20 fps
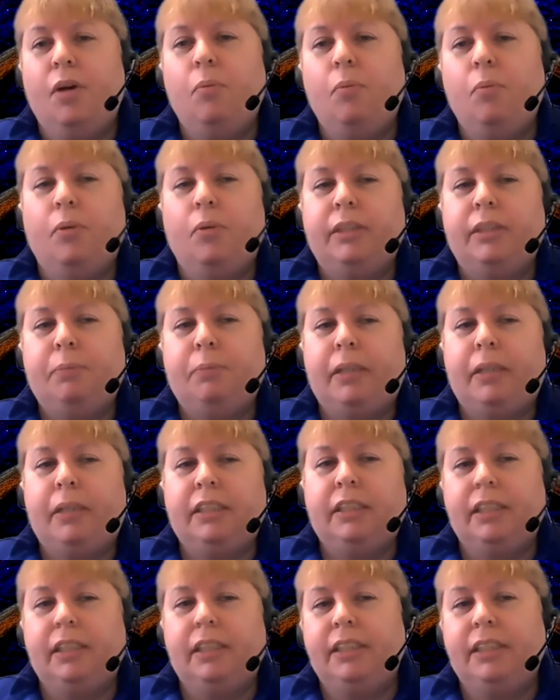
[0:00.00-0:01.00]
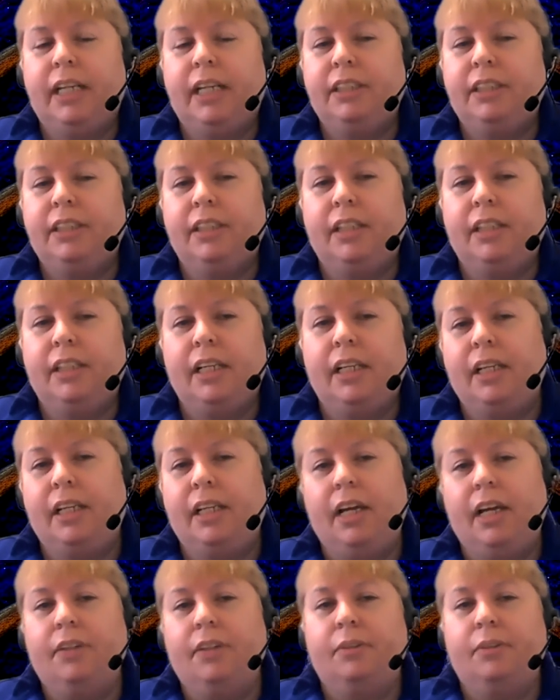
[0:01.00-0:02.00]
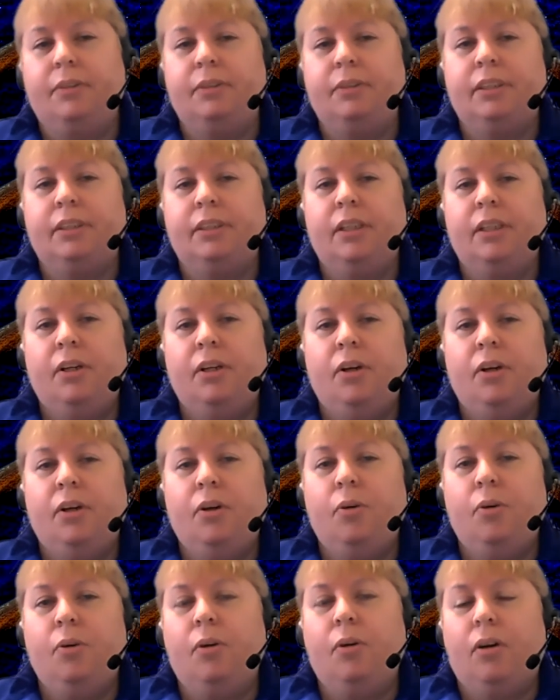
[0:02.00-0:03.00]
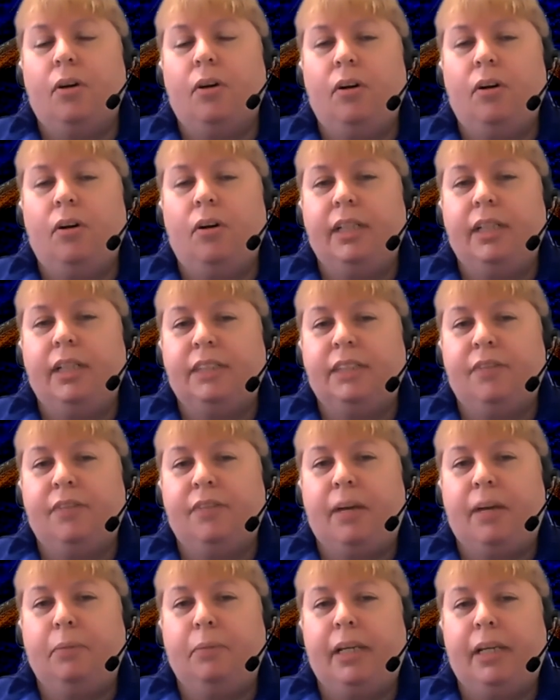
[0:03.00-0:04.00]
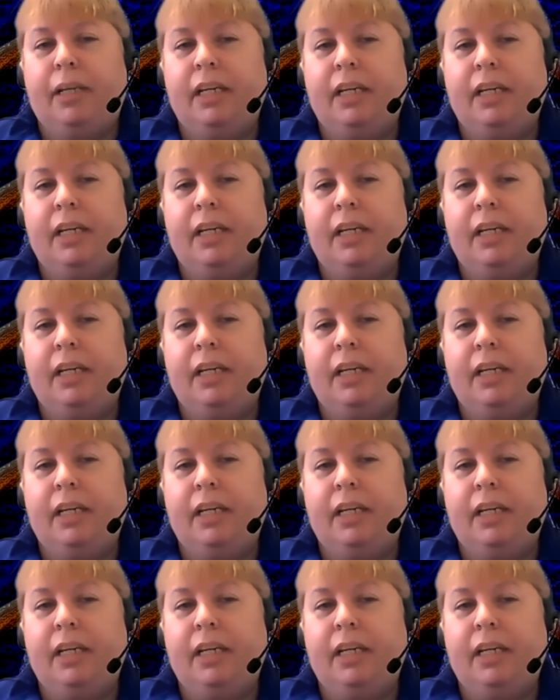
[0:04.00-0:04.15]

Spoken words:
more special attention than any others who are all his family.